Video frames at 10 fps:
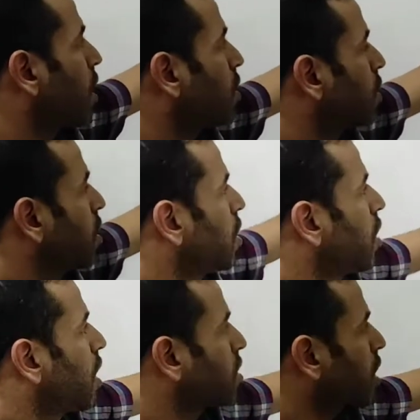x
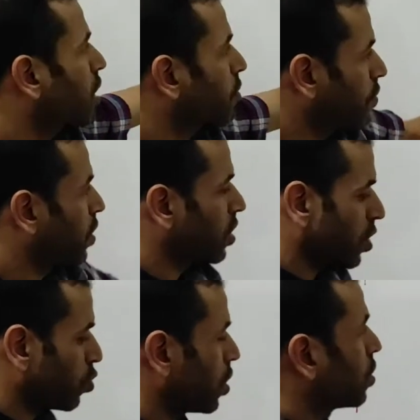as a common factor
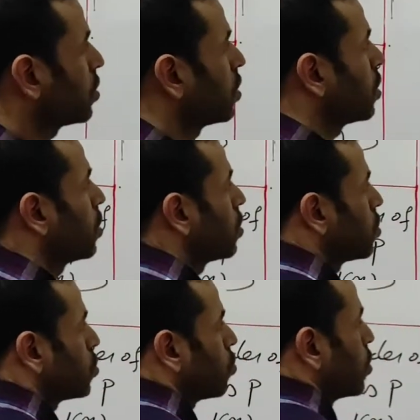as well.
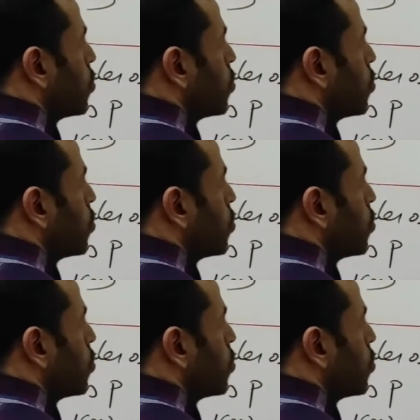So I